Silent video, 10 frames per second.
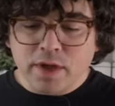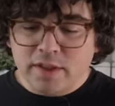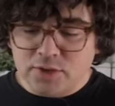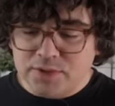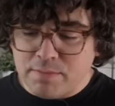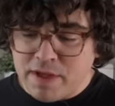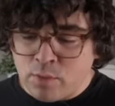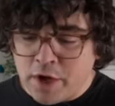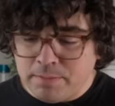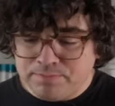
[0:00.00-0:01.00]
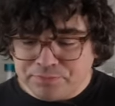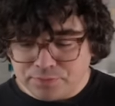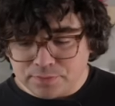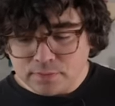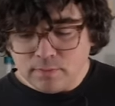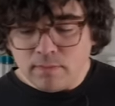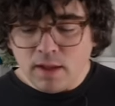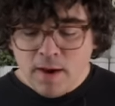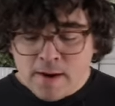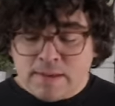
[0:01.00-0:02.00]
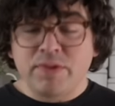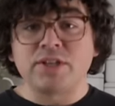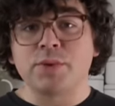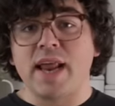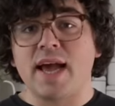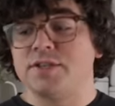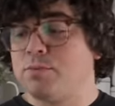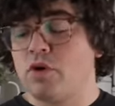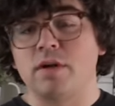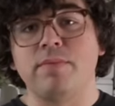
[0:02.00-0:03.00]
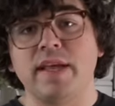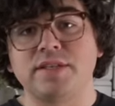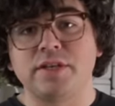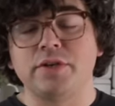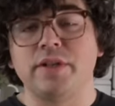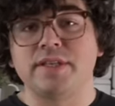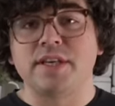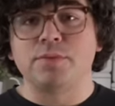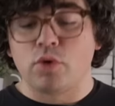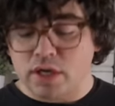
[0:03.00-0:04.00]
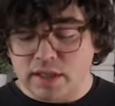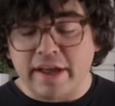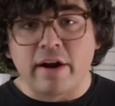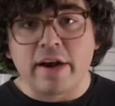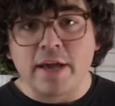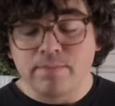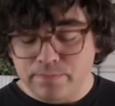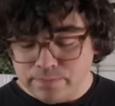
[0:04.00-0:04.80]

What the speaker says: This one's a Bentwood. This one has more complexity to it. This has more clarity.